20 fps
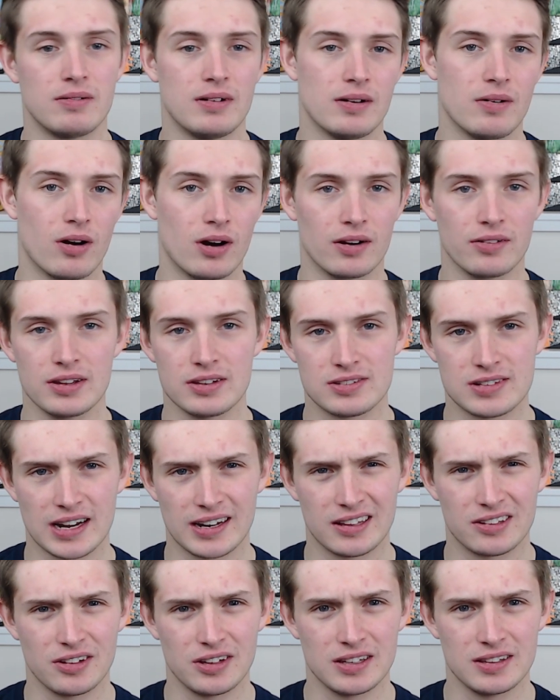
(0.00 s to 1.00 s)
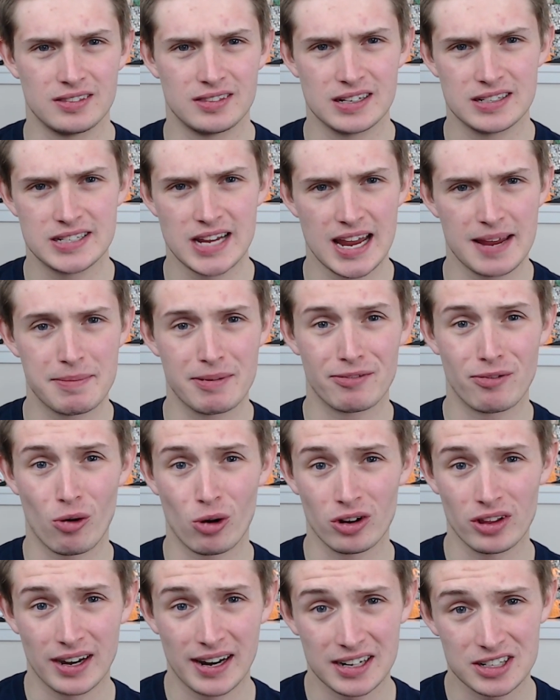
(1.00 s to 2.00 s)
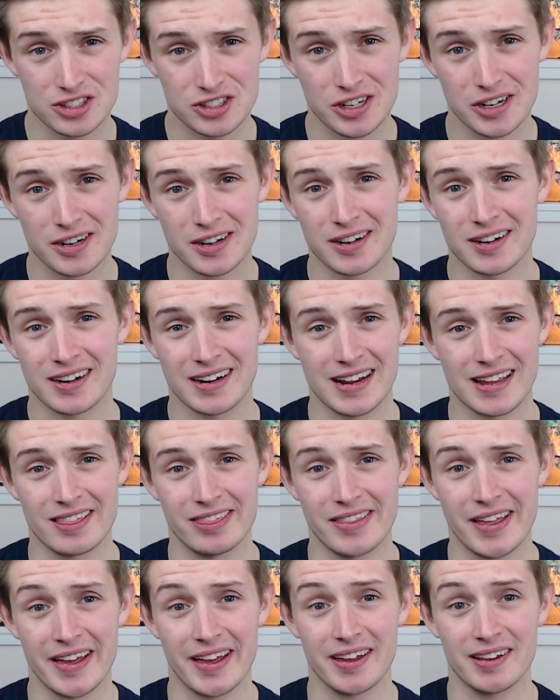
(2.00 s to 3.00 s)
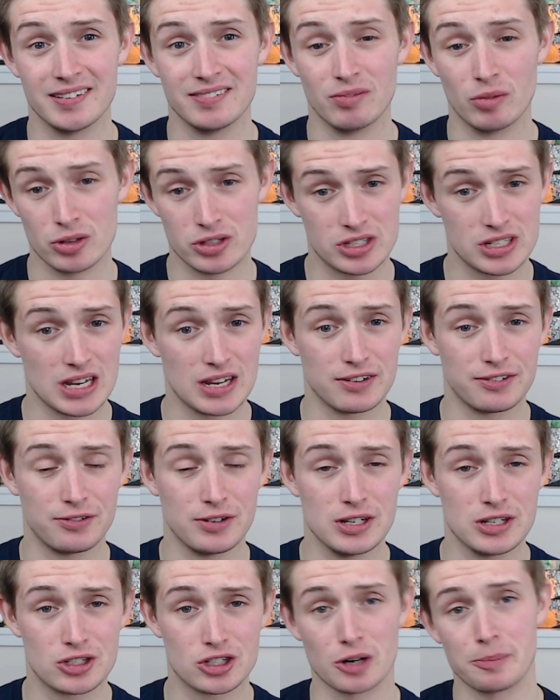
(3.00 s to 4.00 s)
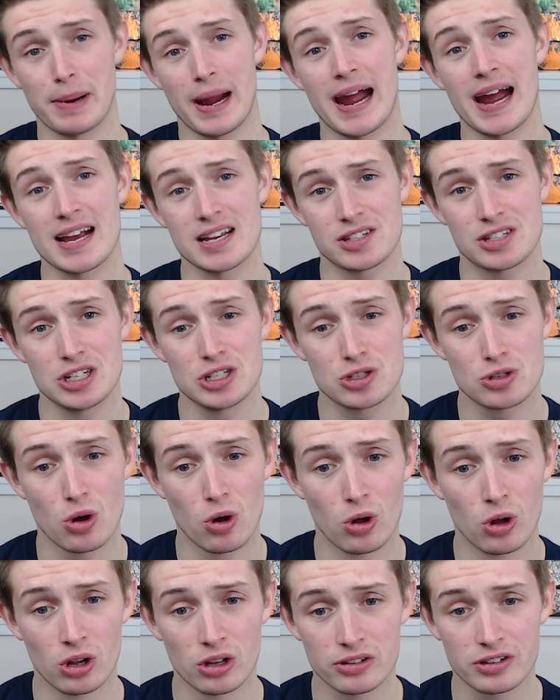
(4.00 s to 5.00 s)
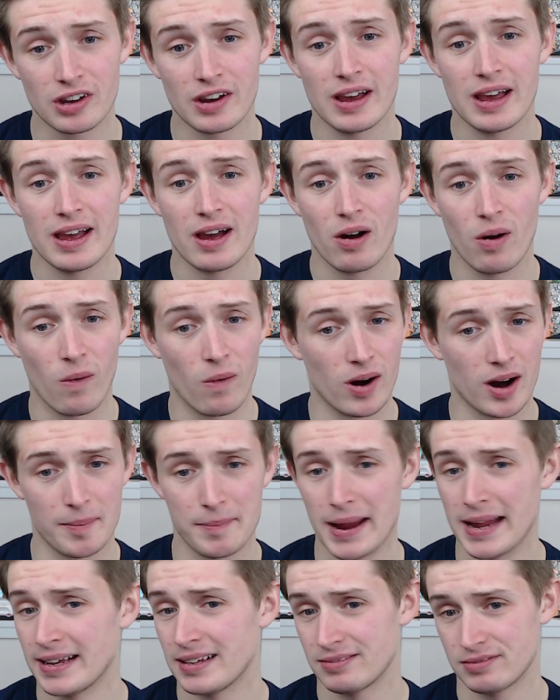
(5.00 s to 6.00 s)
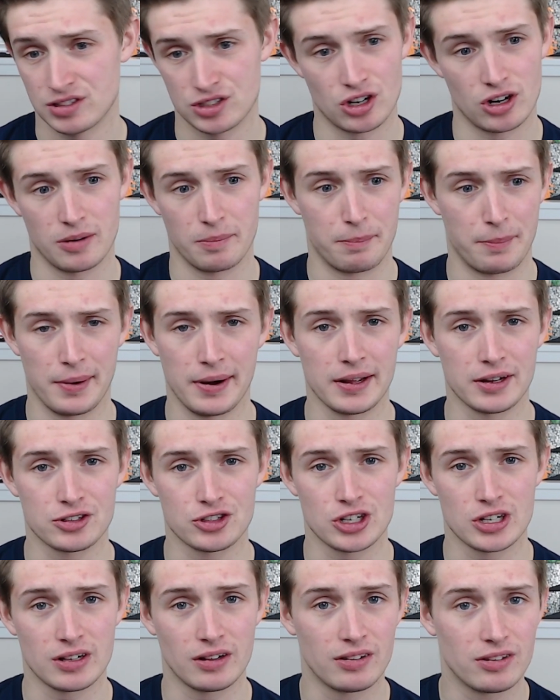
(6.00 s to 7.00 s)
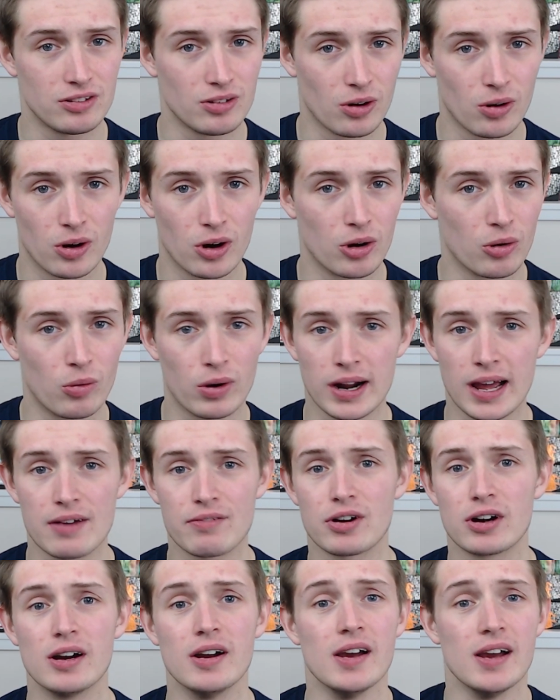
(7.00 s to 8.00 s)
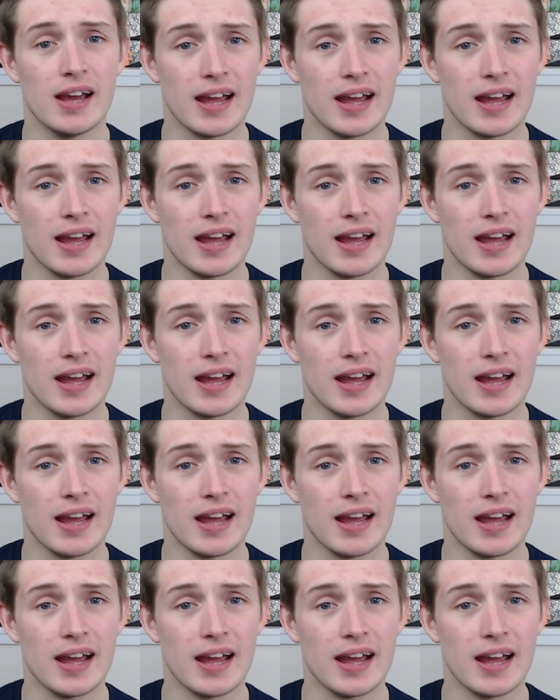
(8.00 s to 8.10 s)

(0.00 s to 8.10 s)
or at least technically the day before the next year, and then we'll see if we surpass these goals or make certain predictions or whatever.